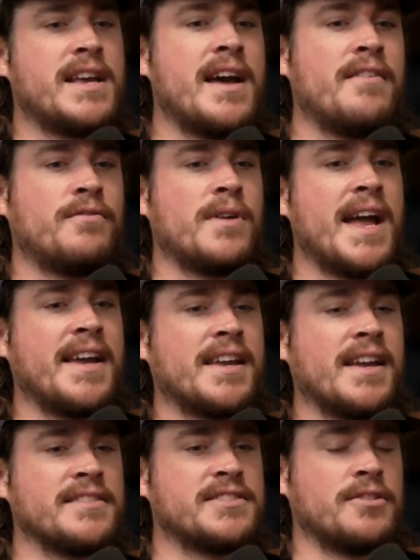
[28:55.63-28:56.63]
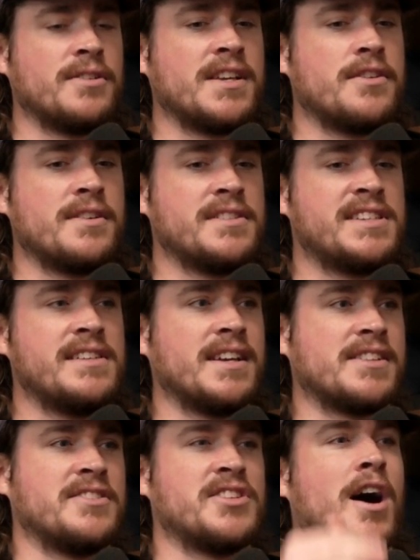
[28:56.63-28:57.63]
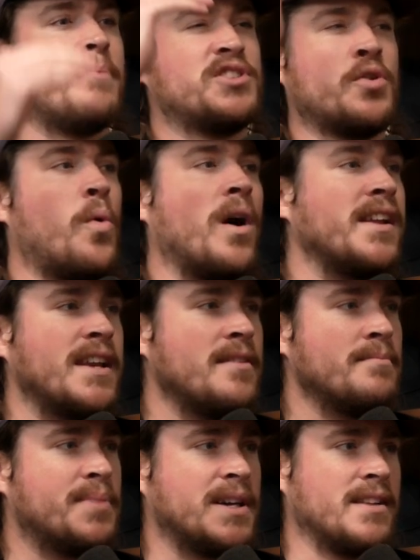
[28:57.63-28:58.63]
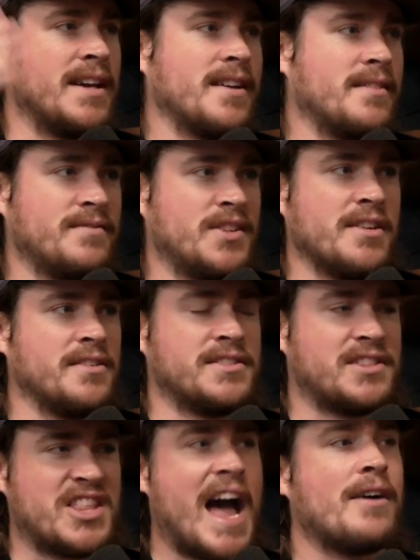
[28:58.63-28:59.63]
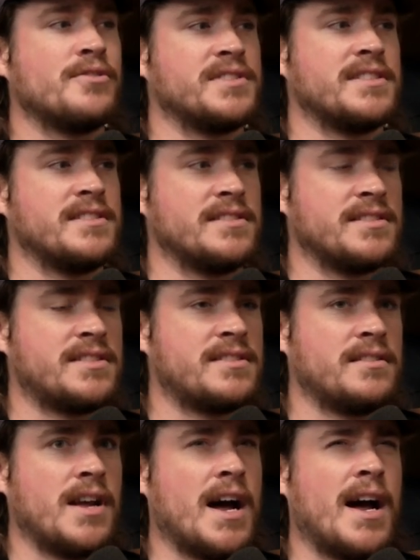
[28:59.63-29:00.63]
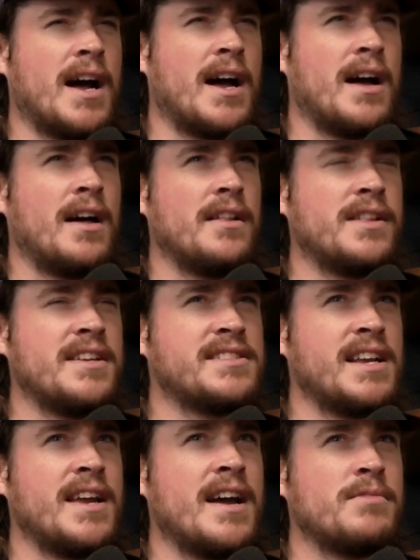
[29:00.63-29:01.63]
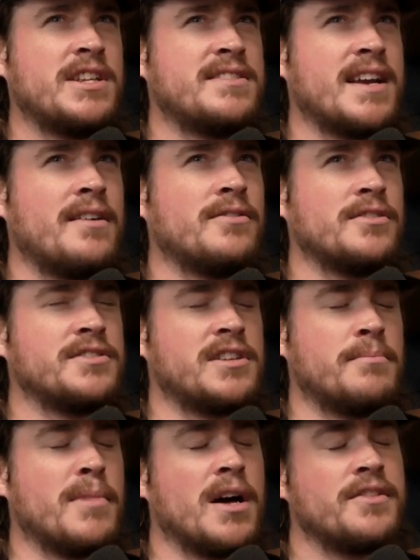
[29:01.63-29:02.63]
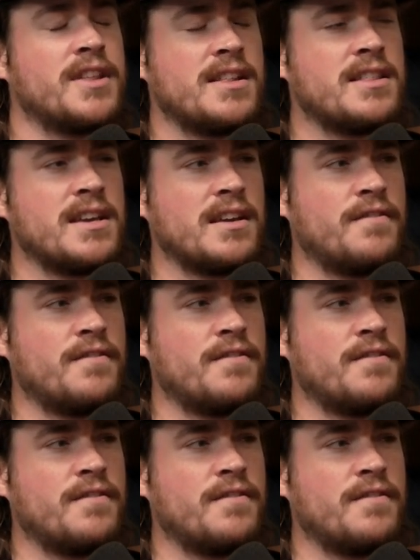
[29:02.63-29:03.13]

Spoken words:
have rankings. So, like, rankings. You can see, like, the top 20. But like, it's not there's numbers, thousands. It's just... they say how many downloads in a month, I think,